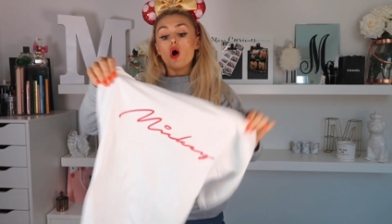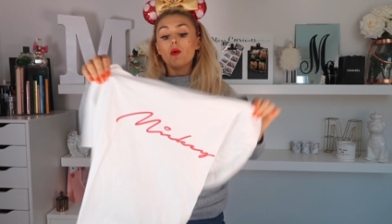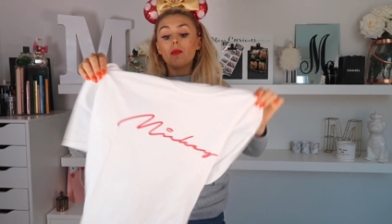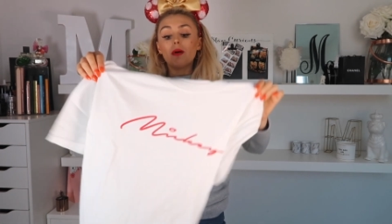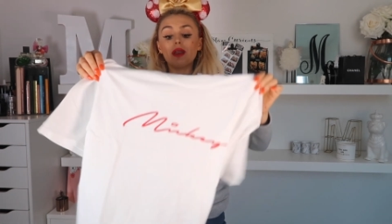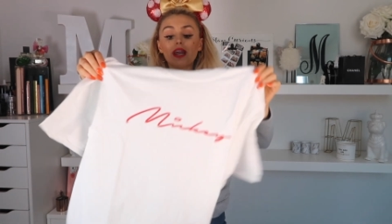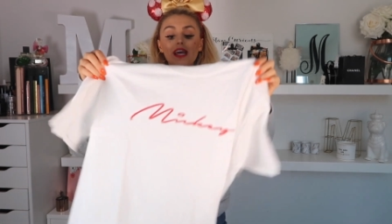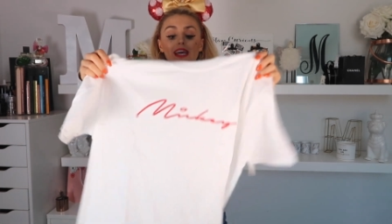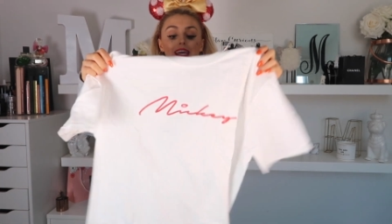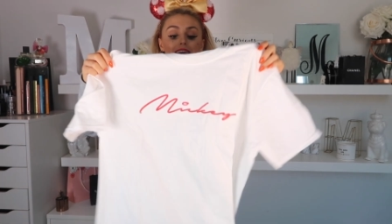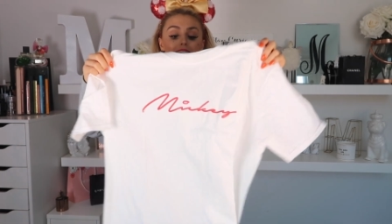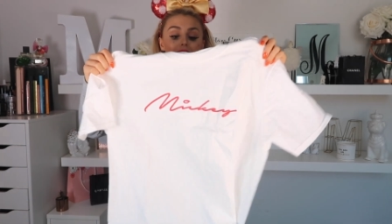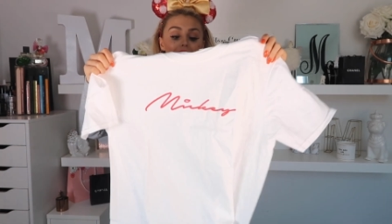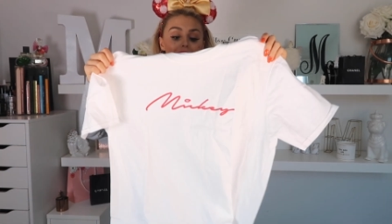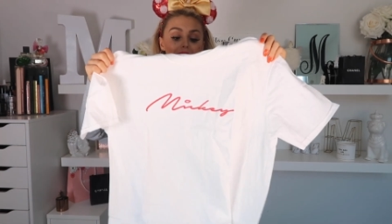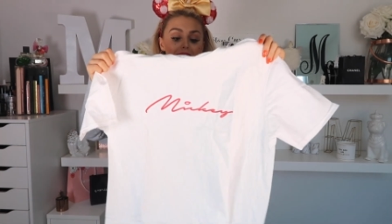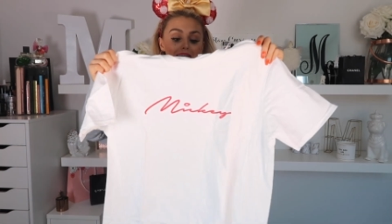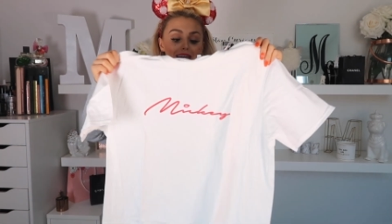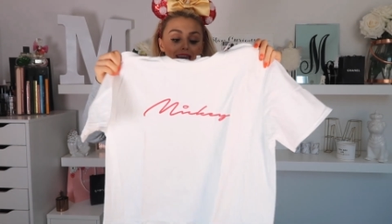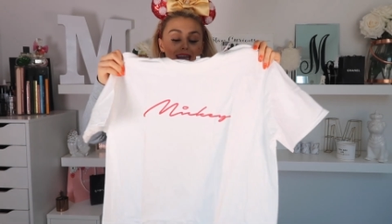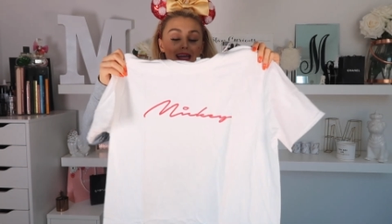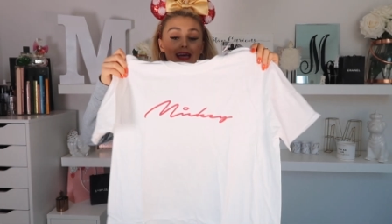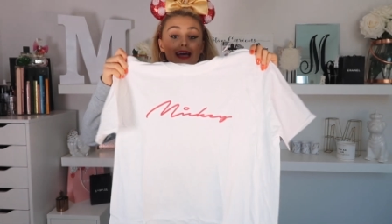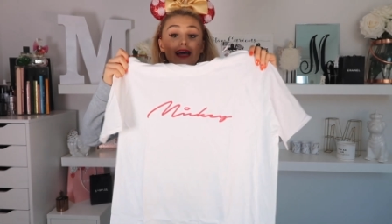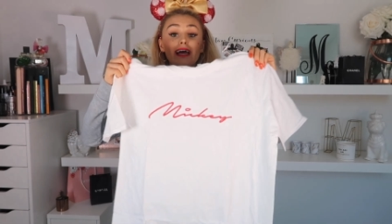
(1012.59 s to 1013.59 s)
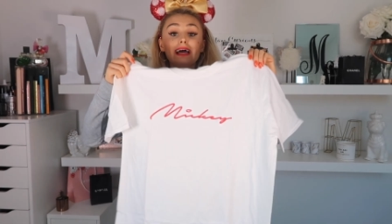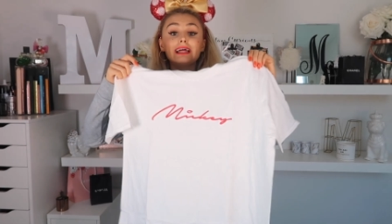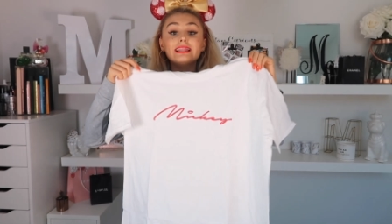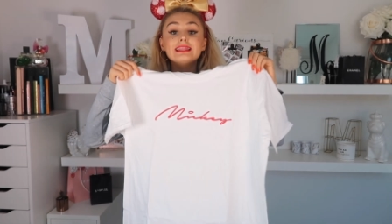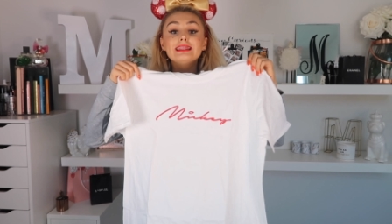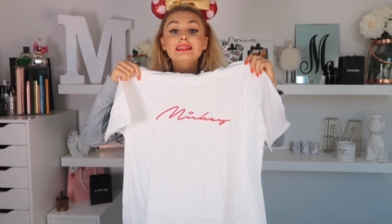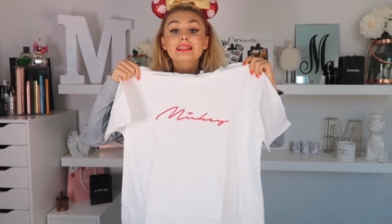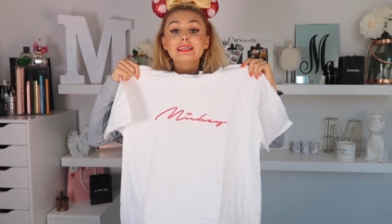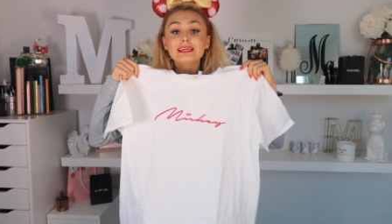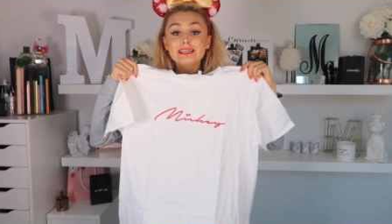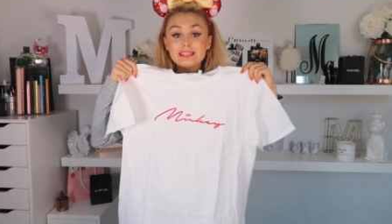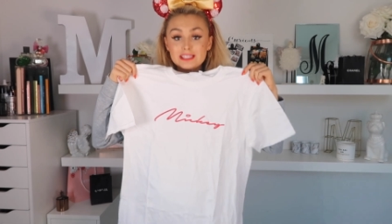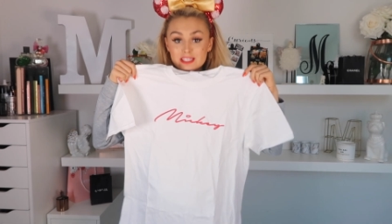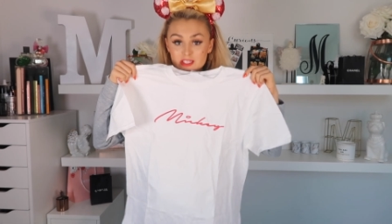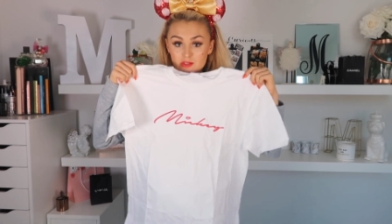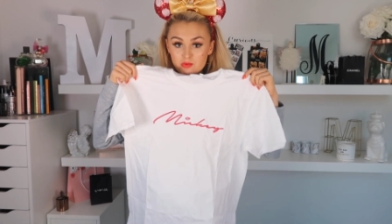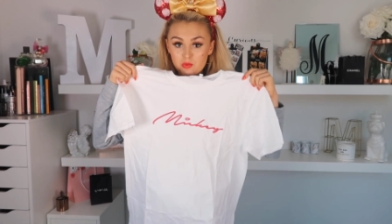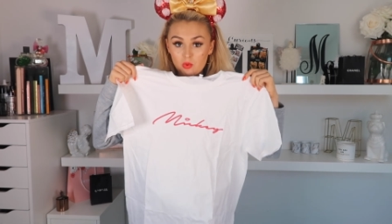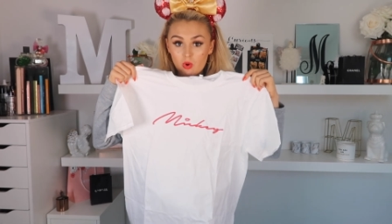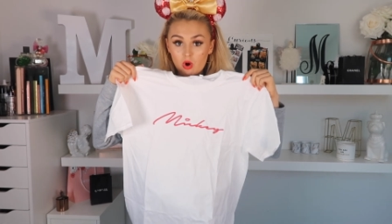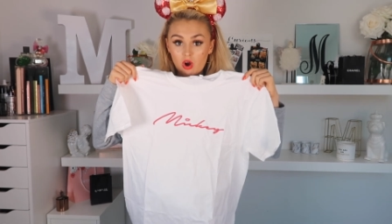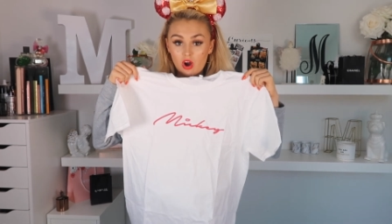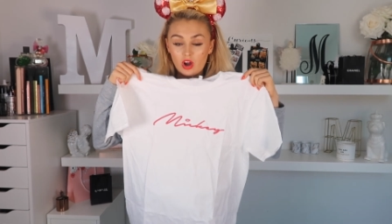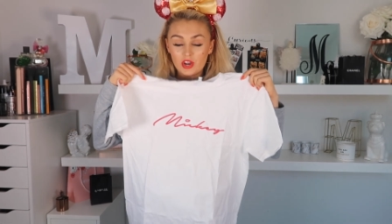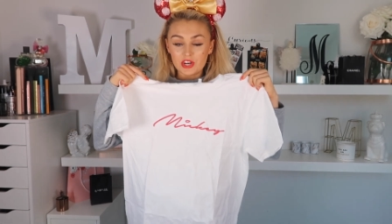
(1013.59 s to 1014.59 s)
But again, this
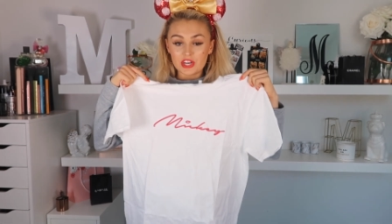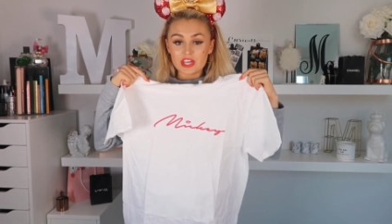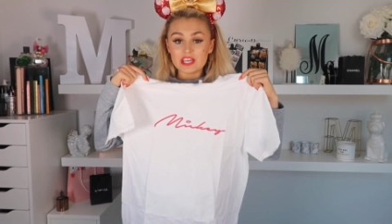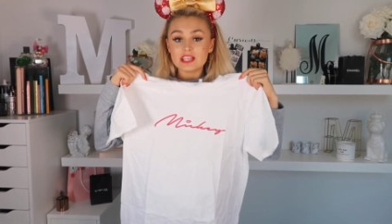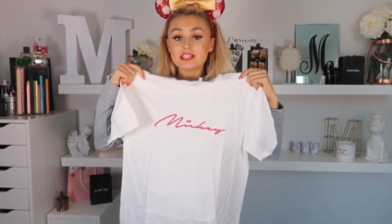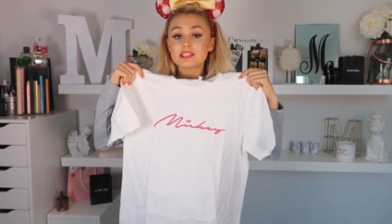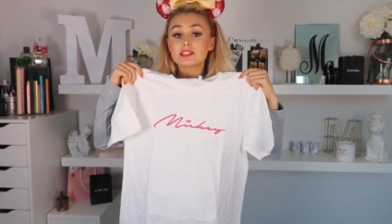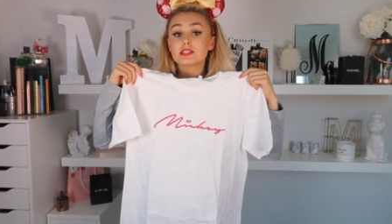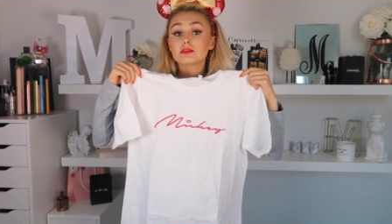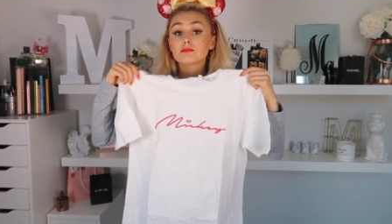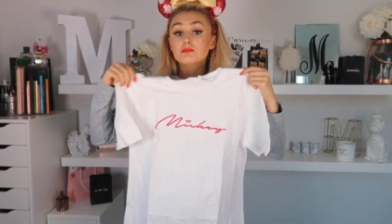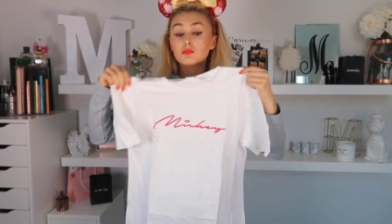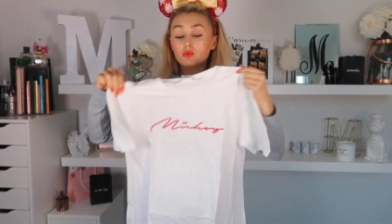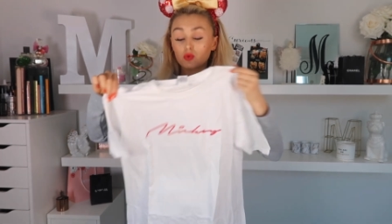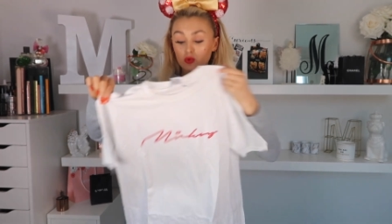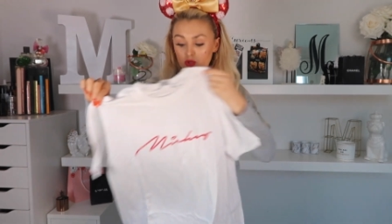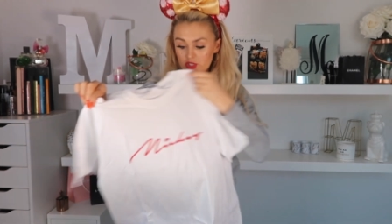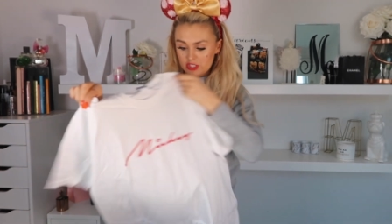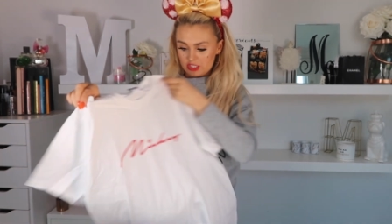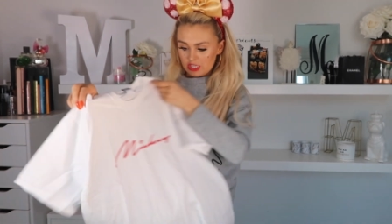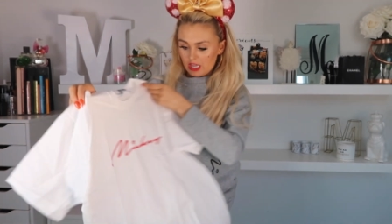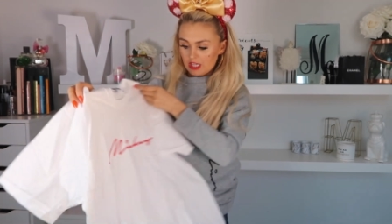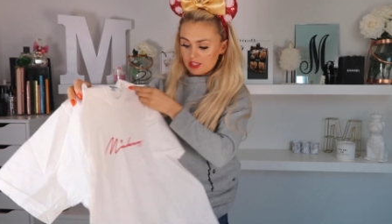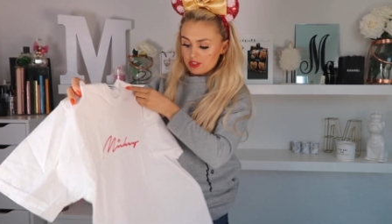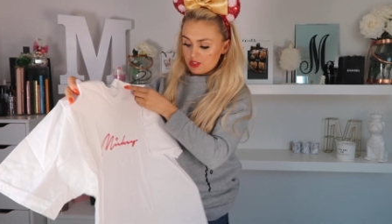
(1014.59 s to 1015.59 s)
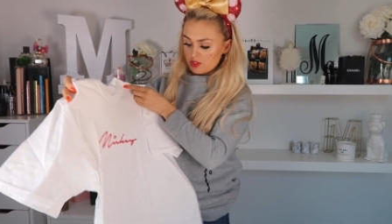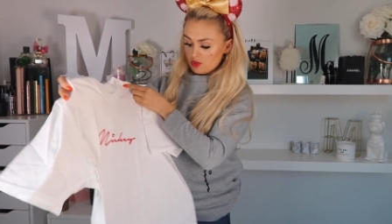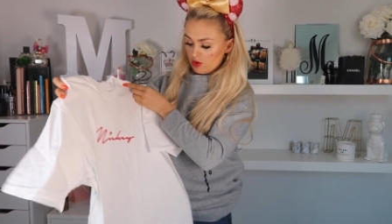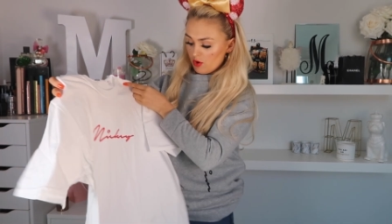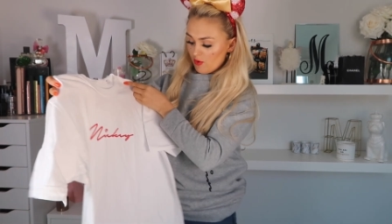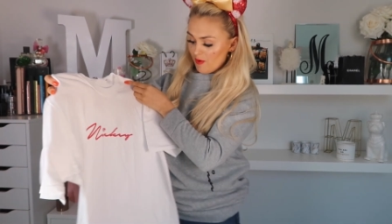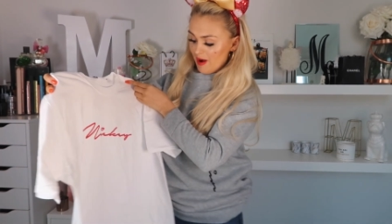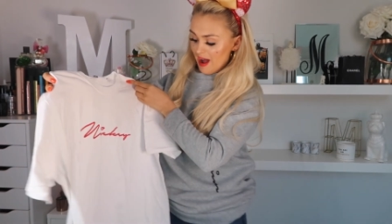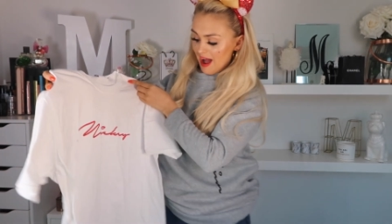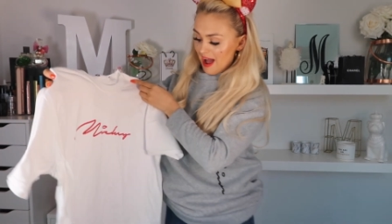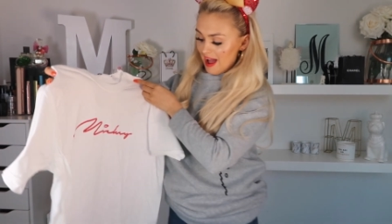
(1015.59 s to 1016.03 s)
one is the more subtle,